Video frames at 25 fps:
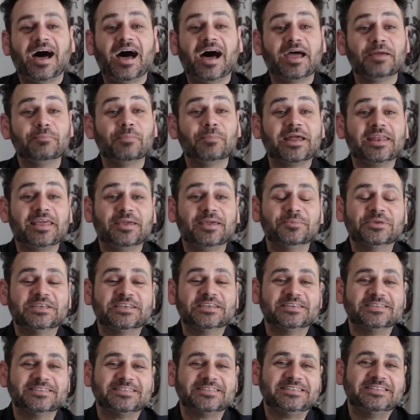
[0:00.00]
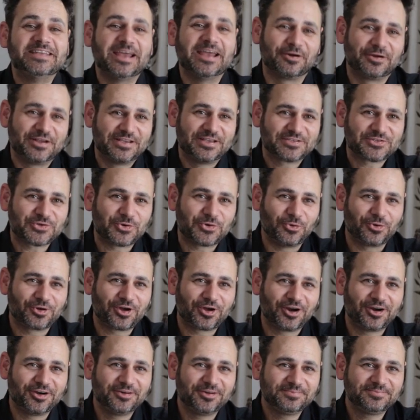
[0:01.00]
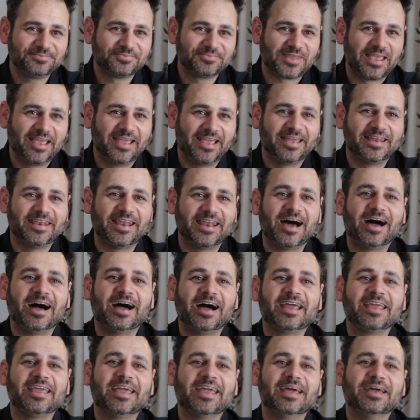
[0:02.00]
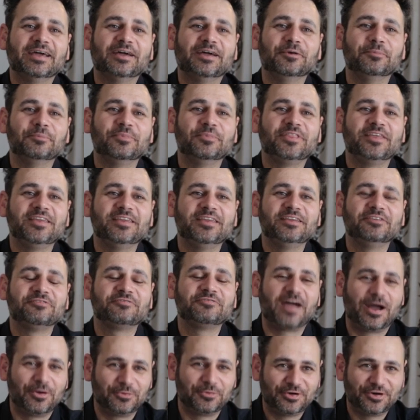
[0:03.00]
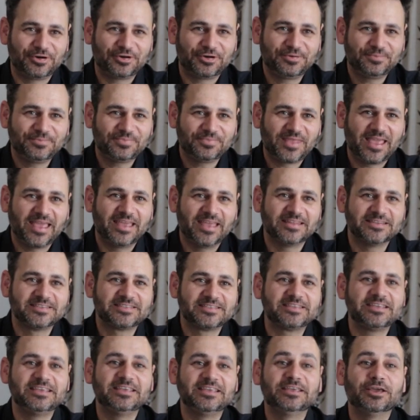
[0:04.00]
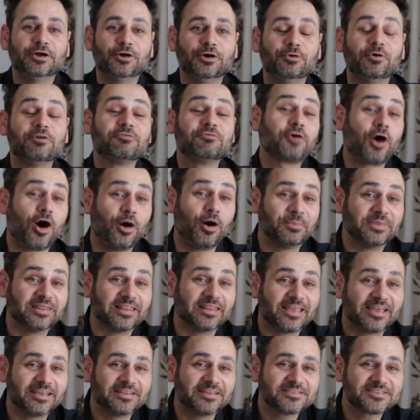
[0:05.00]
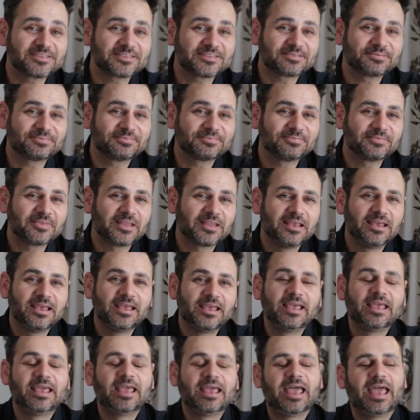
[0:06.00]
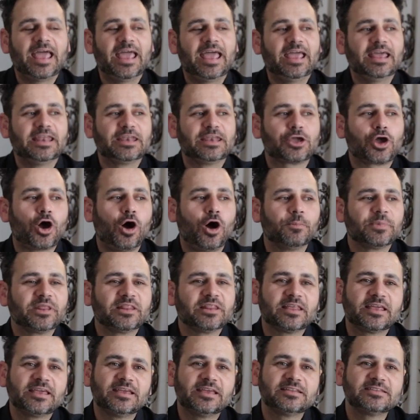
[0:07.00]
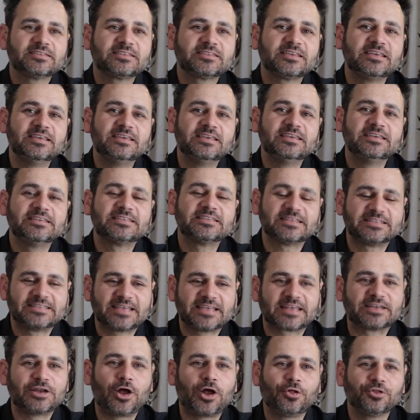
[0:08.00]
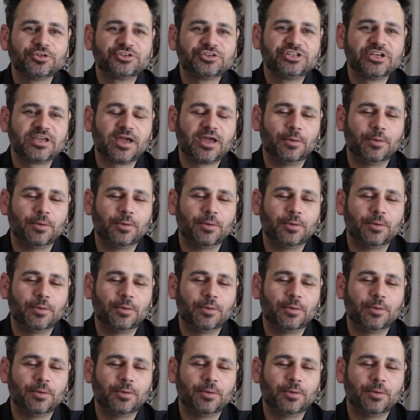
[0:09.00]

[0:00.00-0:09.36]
Hi, my name is Darius Golkar, and I am the founder and CEO of Commonlands. And Commonlands is a technology